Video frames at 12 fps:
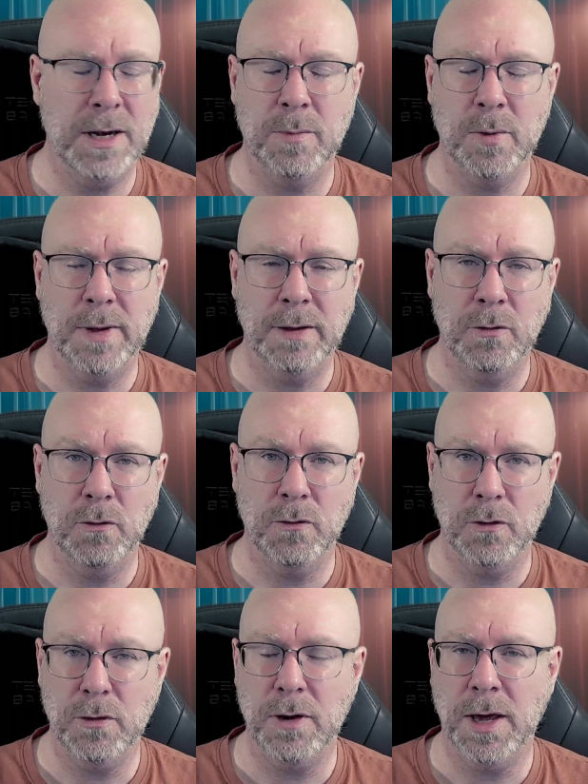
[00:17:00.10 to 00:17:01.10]
that you
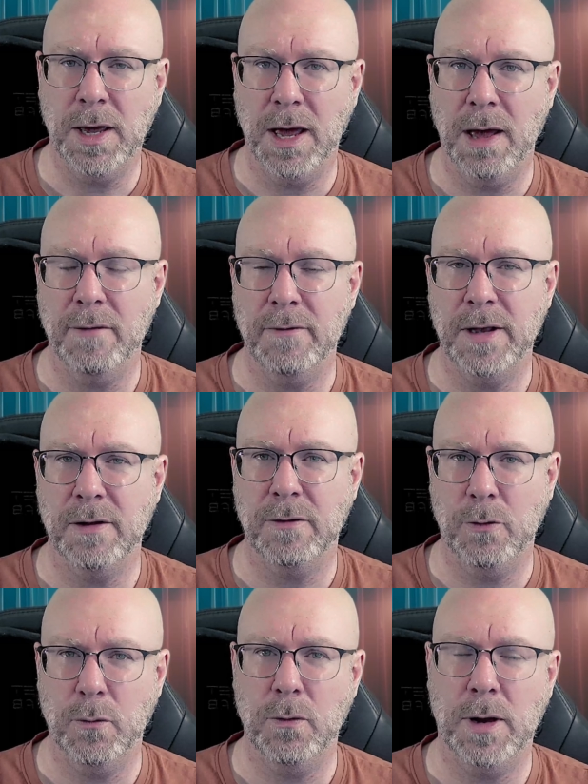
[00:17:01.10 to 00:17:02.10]
should have in a
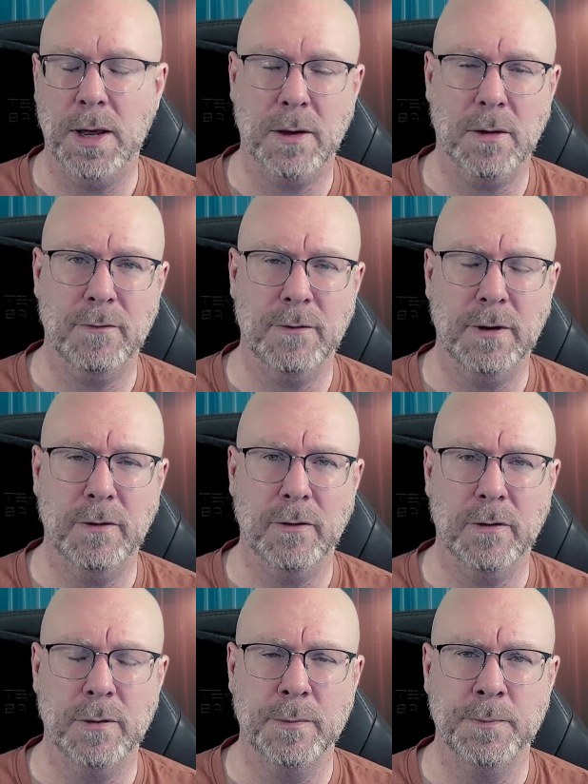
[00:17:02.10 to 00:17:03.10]
tool like Confluence?
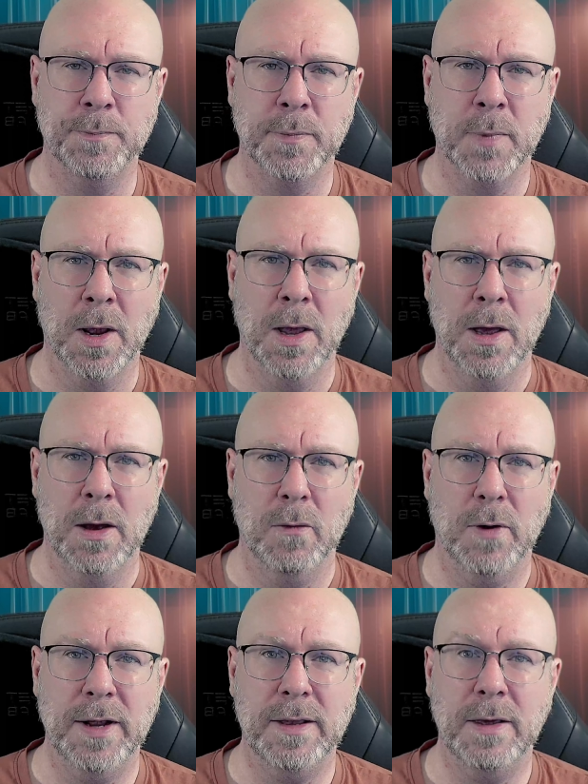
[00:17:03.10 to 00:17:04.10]

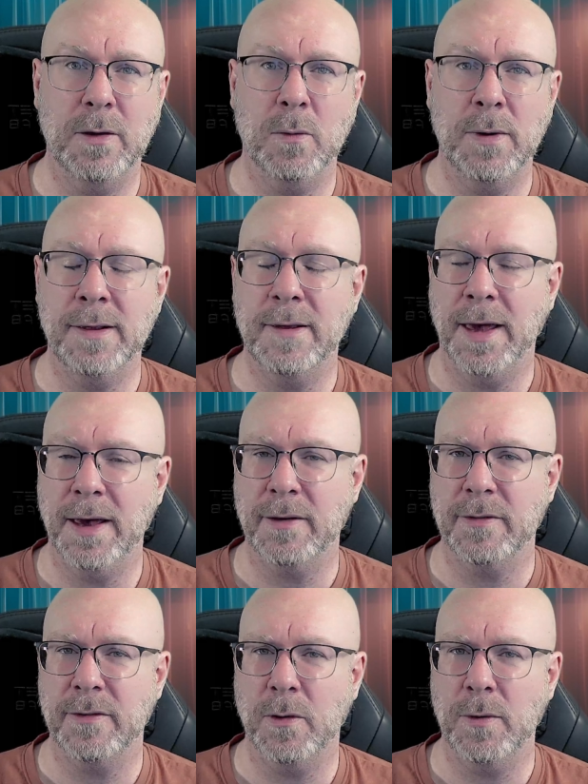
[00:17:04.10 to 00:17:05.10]
Writing only
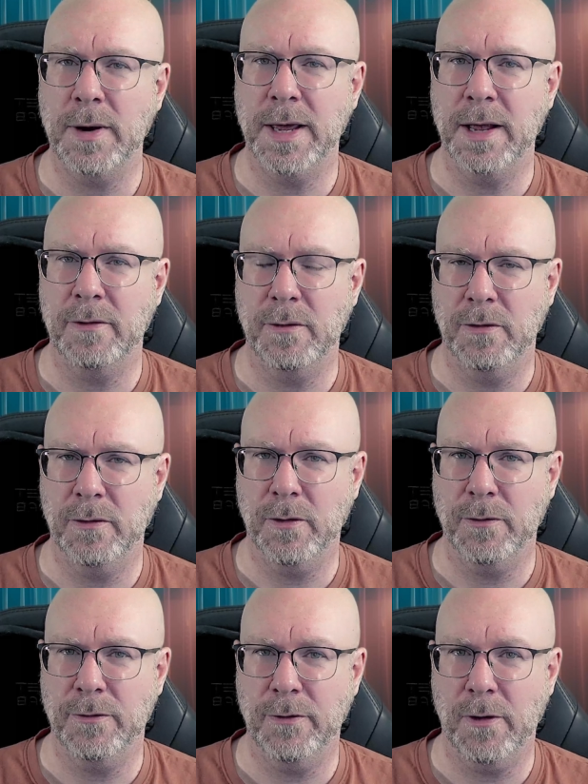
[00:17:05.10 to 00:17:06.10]
text only gets you so
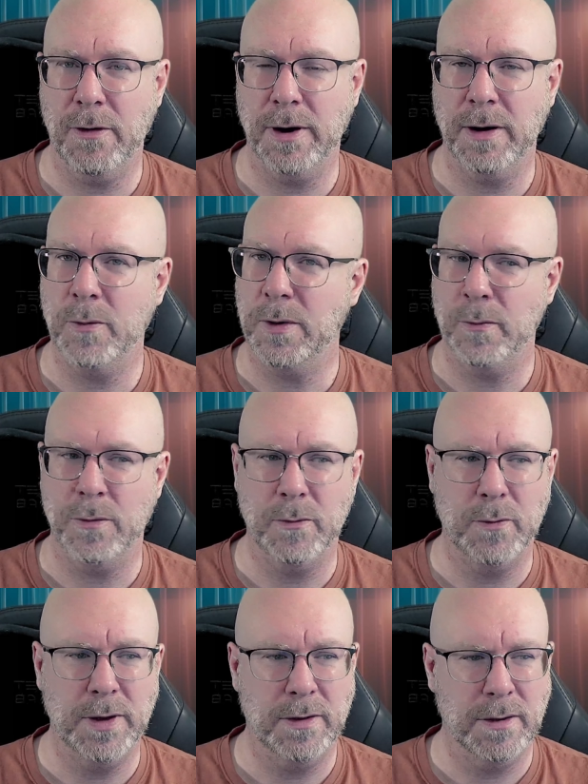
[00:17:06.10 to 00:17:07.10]
far, and with
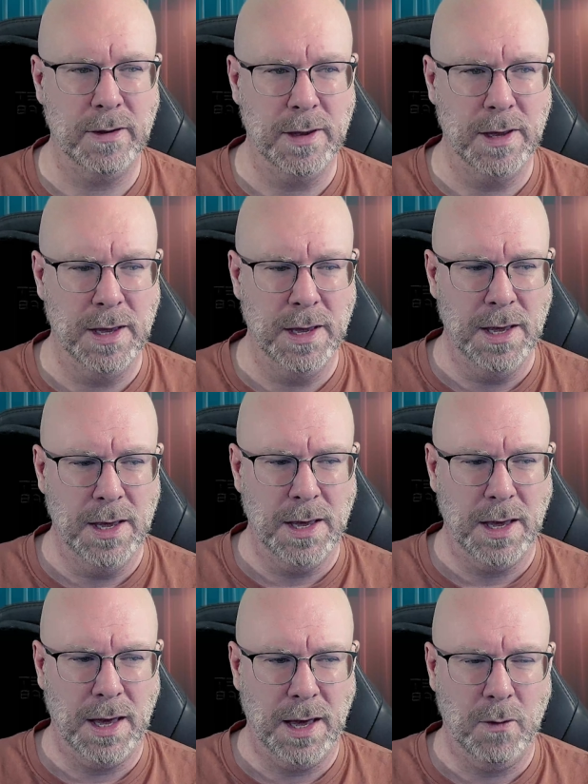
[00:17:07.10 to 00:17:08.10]

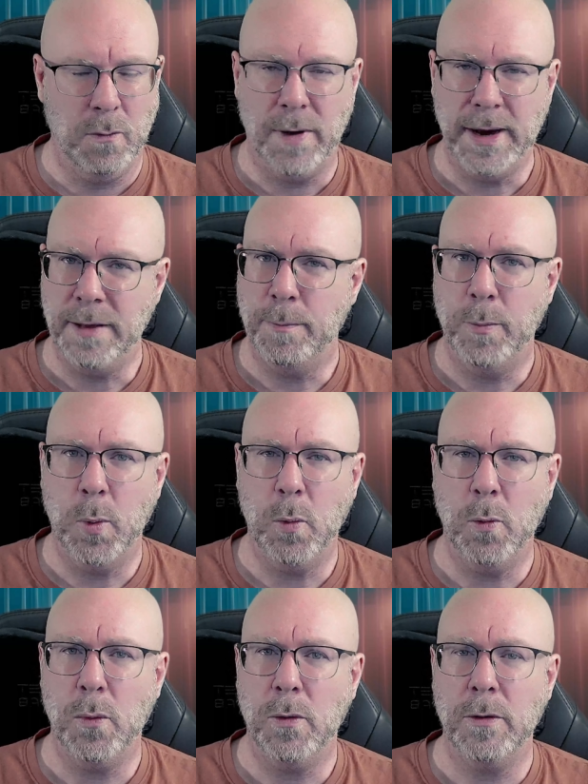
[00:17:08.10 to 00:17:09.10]

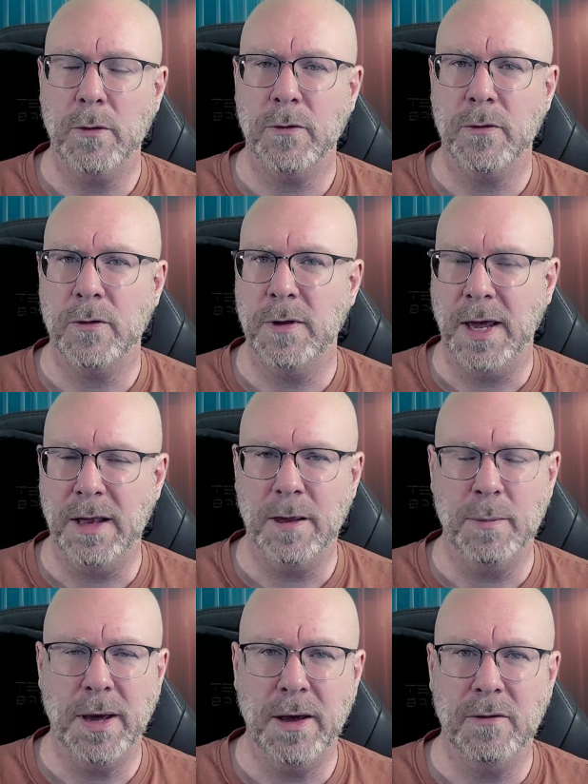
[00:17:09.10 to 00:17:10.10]
whiteboards,
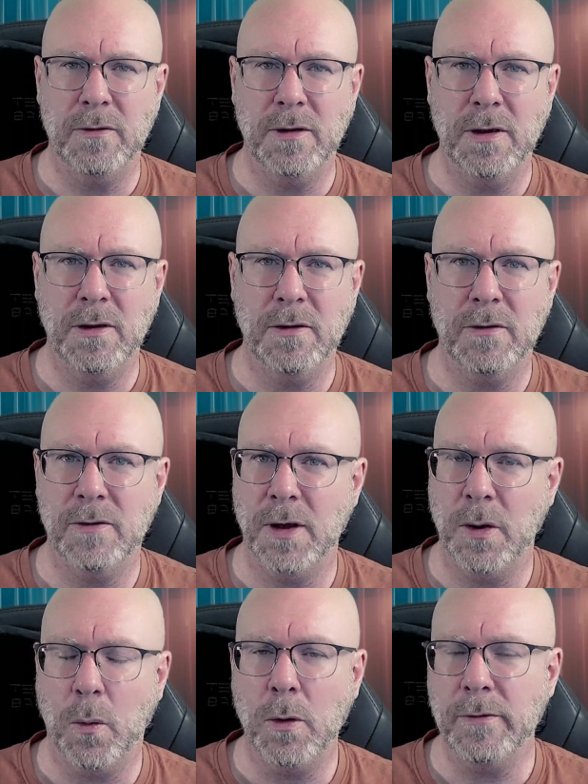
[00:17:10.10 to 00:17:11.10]
databases, and
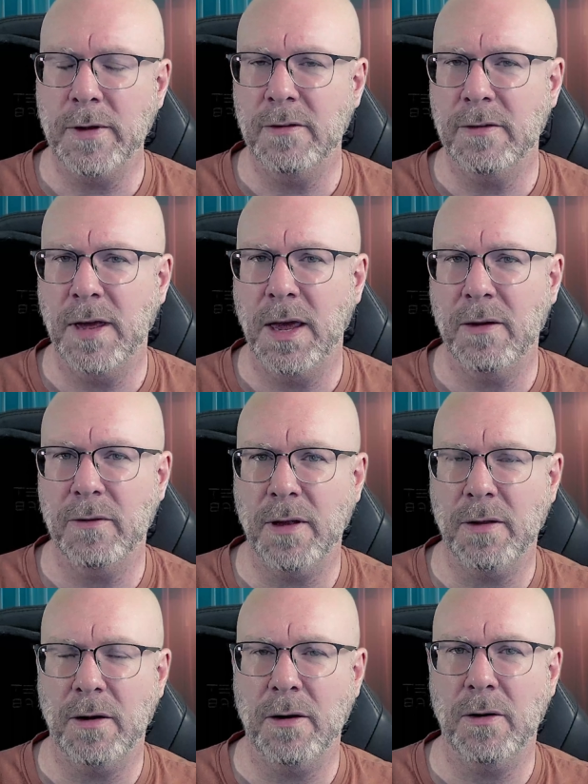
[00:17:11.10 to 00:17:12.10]
all of these things that
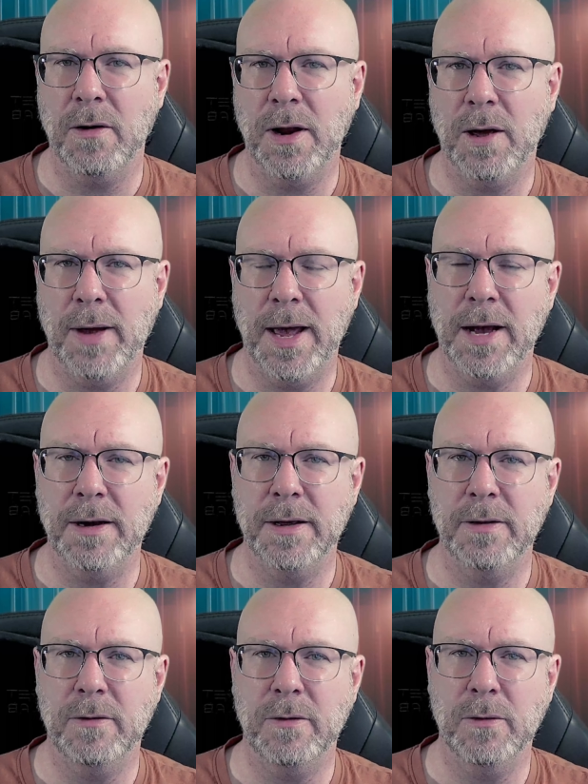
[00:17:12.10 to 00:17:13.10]
are now added
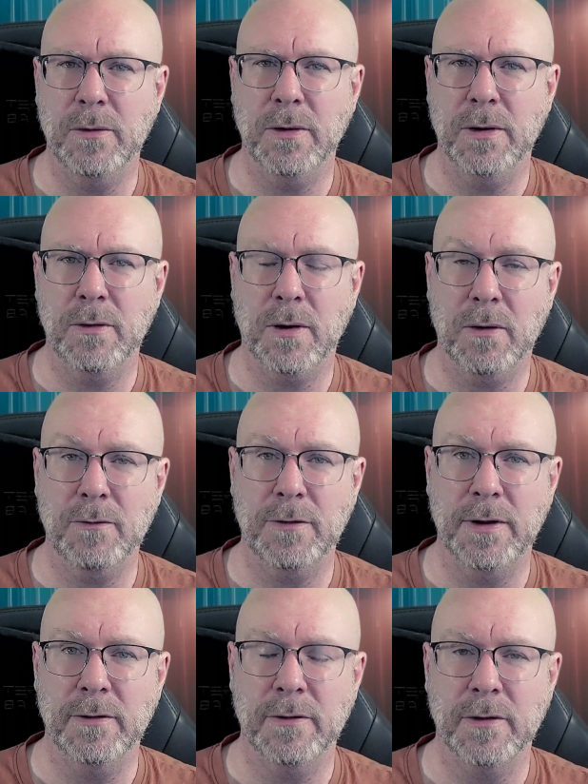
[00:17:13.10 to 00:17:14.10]
to Confluence,